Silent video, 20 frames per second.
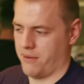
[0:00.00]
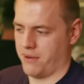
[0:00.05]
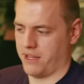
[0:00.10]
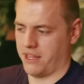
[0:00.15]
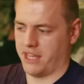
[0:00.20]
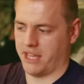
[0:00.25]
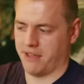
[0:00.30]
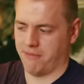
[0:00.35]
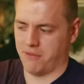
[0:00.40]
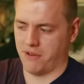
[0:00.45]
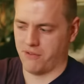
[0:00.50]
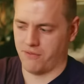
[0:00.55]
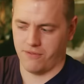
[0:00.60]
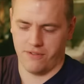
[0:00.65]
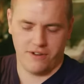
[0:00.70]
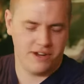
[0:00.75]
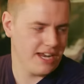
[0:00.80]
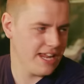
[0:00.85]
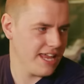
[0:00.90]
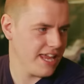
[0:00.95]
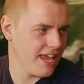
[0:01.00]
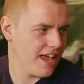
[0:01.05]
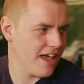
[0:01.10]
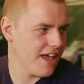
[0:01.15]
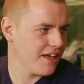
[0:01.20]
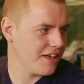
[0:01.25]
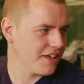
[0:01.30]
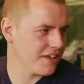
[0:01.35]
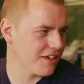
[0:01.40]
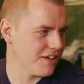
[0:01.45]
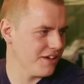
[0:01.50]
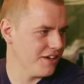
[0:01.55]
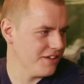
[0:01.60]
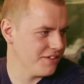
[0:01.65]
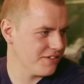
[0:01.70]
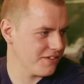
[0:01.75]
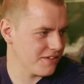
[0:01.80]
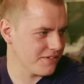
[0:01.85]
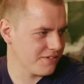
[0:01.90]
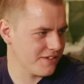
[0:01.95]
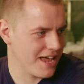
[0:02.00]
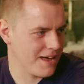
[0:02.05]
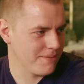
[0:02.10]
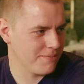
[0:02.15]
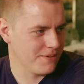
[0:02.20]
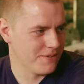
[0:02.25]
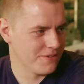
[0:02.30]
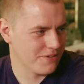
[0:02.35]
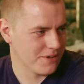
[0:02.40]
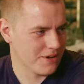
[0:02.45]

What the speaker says: and we're going to give them a really good tap on